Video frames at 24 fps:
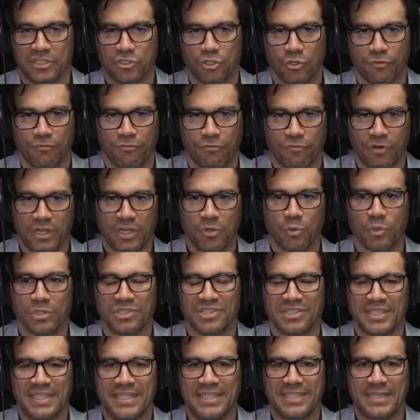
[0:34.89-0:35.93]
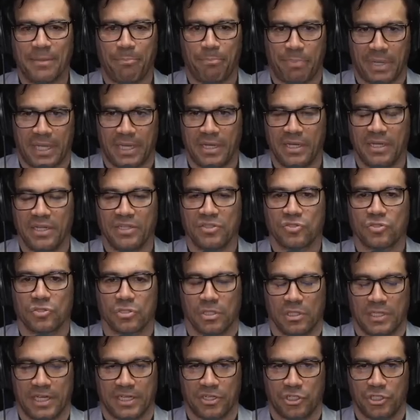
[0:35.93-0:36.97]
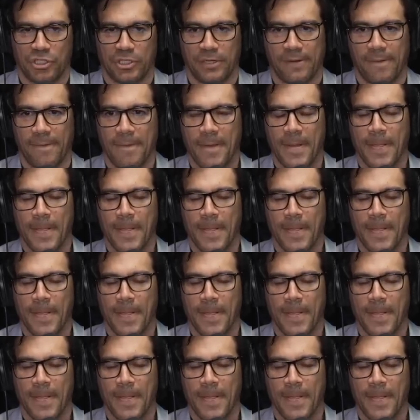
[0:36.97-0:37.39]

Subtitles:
So frequency dependent selection.